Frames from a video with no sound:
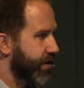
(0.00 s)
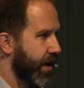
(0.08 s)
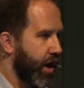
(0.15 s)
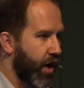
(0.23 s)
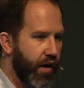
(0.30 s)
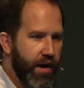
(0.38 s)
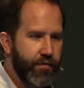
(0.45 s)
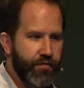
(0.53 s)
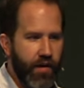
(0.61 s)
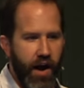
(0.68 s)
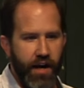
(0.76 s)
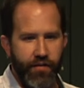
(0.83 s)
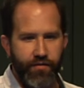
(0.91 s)
said, all right,
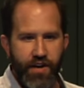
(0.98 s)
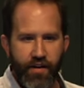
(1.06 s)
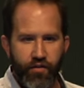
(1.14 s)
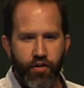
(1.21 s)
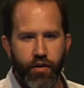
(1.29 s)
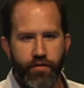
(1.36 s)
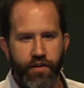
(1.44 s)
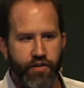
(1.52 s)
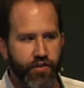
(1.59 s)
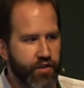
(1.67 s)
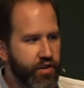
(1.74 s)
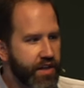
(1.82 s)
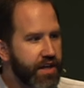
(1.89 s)
fine, I've never heard of this
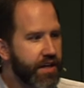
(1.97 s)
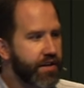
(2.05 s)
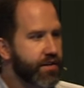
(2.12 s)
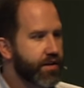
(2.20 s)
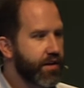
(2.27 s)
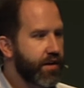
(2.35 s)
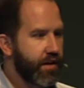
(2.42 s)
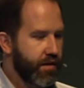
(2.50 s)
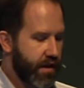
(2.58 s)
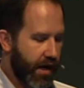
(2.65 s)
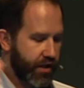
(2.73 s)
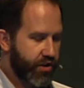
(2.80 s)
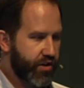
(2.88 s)
disease.
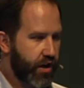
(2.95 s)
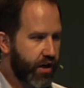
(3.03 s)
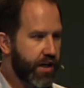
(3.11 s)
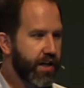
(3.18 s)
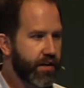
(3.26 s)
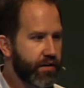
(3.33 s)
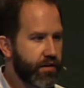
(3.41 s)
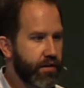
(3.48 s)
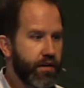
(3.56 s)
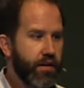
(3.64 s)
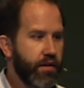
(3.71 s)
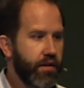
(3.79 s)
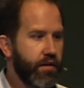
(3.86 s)
Then I studied it.
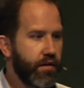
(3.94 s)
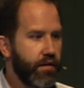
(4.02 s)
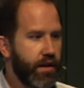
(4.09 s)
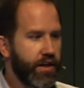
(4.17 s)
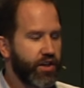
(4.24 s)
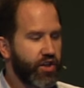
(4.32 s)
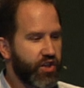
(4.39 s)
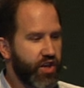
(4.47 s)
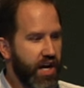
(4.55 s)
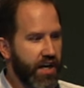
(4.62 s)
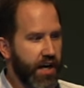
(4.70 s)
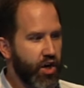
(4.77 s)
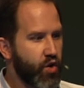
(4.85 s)
I
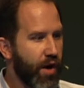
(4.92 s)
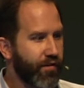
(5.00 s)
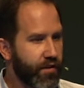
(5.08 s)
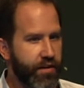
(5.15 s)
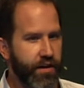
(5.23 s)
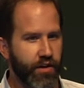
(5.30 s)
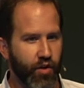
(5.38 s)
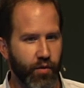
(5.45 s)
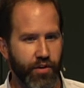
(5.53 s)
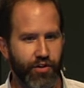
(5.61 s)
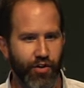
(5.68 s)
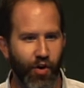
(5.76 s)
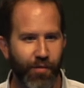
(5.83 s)
decided I knew everything there
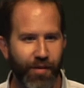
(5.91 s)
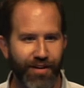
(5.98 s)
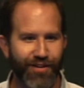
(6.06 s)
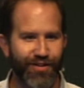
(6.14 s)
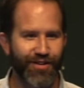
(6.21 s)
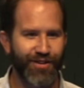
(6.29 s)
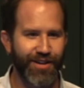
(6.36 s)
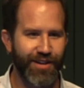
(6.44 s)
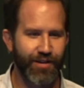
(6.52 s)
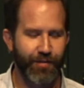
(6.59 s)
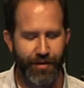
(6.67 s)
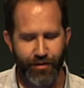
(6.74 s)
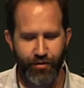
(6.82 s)
was to know about this
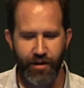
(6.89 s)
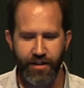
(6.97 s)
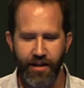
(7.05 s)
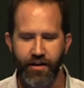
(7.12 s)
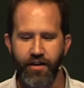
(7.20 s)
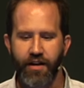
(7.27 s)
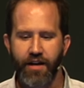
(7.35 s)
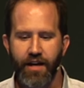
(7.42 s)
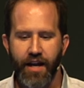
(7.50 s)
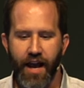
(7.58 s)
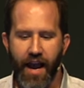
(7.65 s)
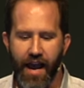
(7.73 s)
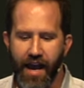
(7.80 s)
disease about 2 days later.
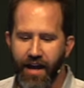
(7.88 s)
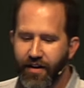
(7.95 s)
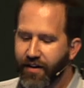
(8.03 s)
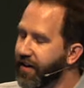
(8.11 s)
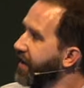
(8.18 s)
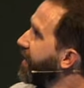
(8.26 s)
And